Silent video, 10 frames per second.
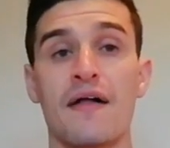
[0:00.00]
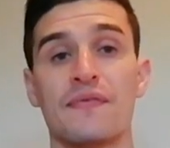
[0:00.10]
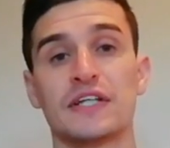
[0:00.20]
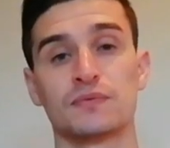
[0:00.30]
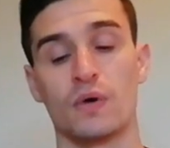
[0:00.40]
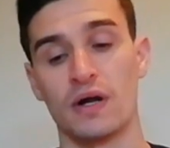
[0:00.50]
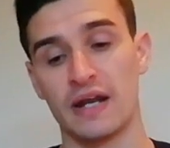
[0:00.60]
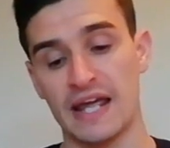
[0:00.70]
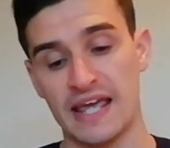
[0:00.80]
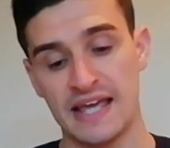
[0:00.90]
This
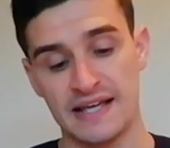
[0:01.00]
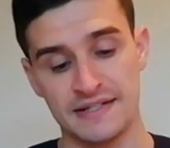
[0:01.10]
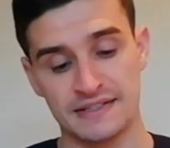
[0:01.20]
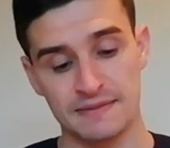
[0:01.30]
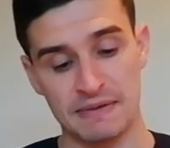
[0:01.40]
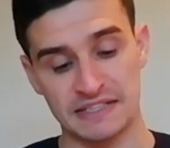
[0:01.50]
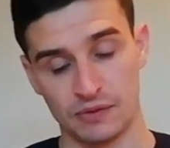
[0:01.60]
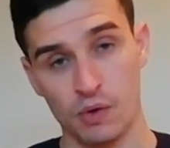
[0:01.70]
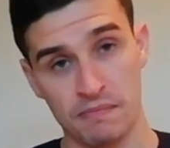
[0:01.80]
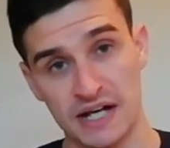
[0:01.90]
one is
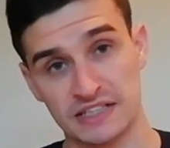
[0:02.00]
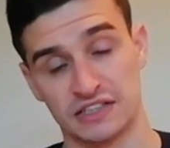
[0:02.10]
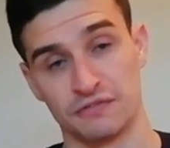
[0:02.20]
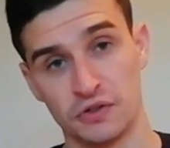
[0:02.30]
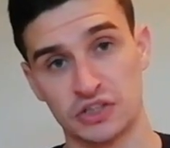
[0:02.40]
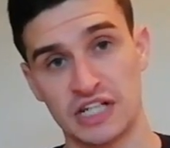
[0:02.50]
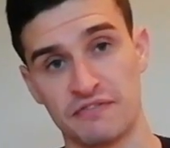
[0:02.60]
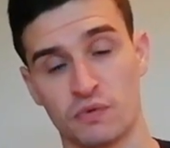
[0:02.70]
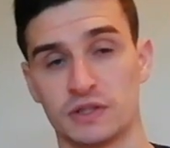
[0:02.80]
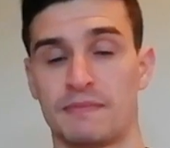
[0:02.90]
basically one person's the
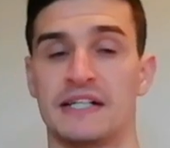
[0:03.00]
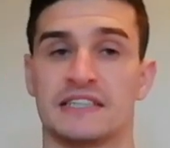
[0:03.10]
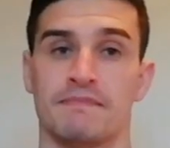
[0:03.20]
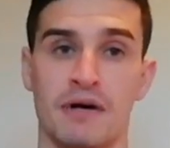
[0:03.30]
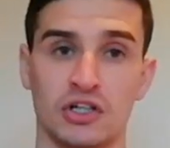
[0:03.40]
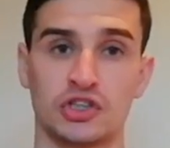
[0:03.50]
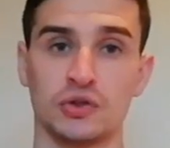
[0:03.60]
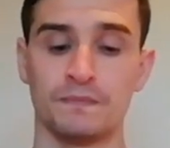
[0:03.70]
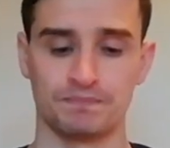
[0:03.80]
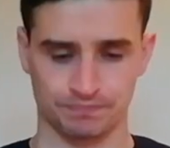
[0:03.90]
fugitive, one plays the
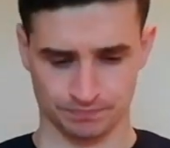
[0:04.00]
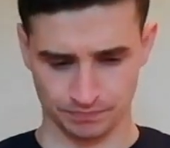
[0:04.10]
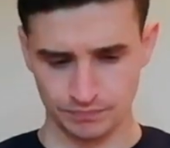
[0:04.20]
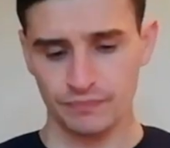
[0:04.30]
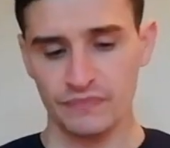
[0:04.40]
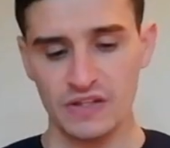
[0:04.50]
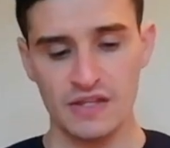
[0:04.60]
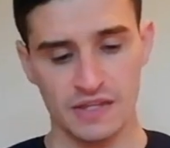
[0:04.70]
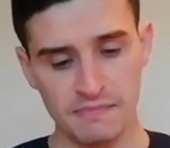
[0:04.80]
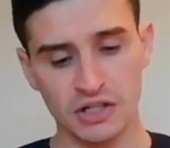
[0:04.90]
marshal.
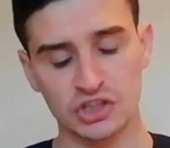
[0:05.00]
The